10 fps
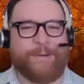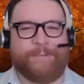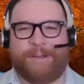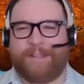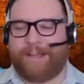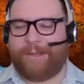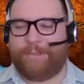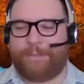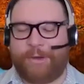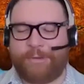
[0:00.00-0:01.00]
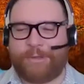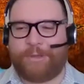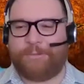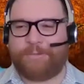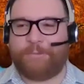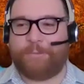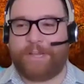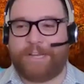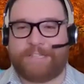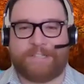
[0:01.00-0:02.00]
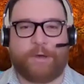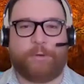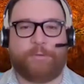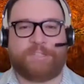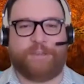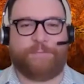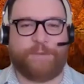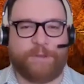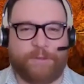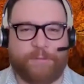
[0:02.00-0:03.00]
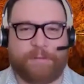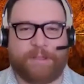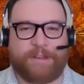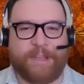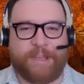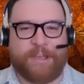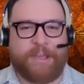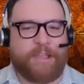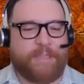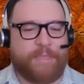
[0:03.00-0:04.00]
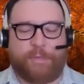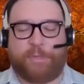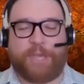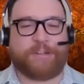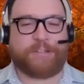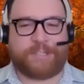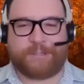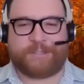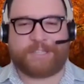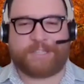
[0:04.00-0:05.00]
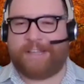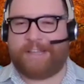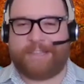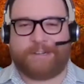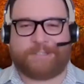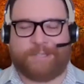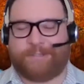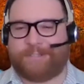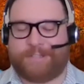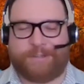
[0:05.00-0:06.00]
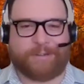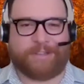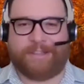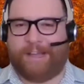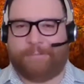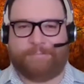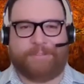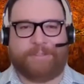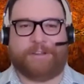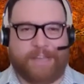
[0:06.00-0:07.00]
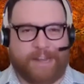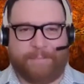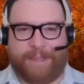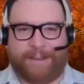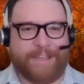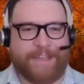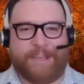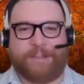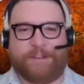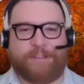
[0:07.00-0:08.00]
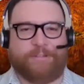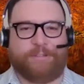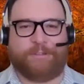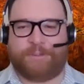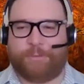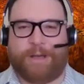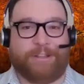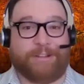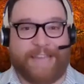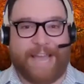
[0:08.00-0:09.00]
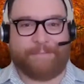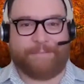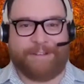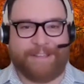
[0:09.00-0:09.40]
well, although you you went into the OT field, but the theater still the theater skills still um, look good. I mean, you, you, you do well on camera,